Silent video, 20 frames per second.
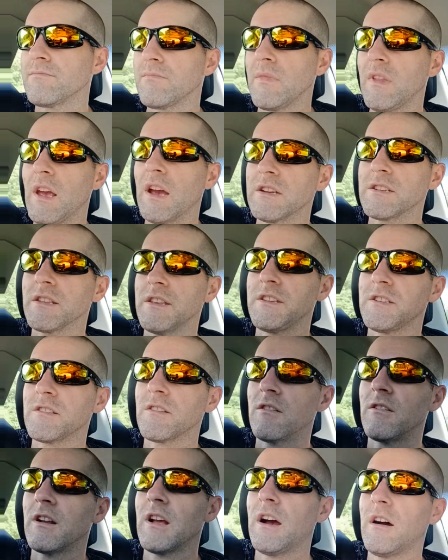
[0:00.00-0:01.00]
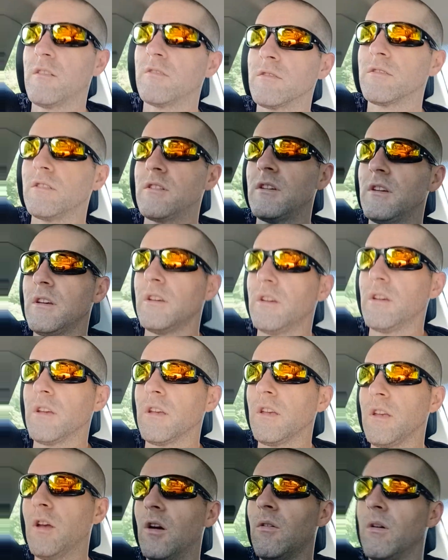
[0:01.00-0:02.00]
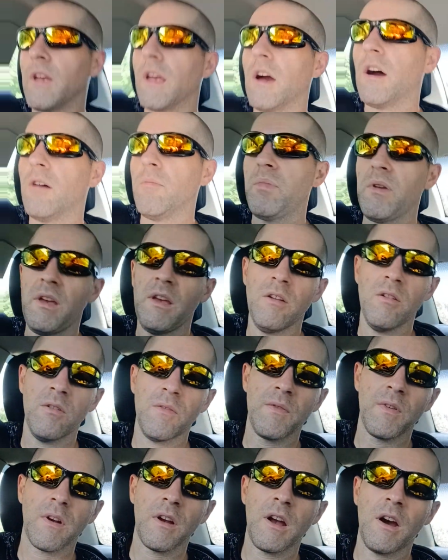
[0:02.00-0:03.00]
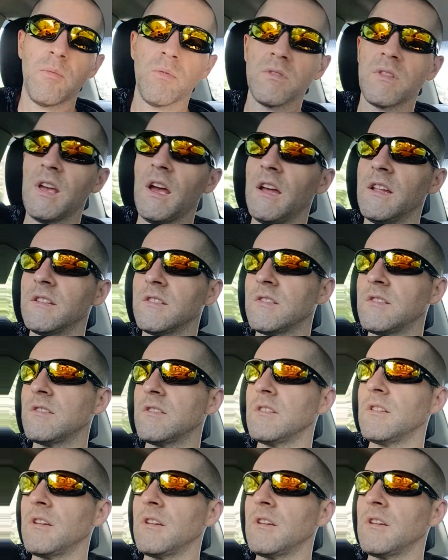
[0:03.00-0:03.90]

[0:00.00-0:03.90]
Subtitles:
You actually start out going uphill for a couple tenths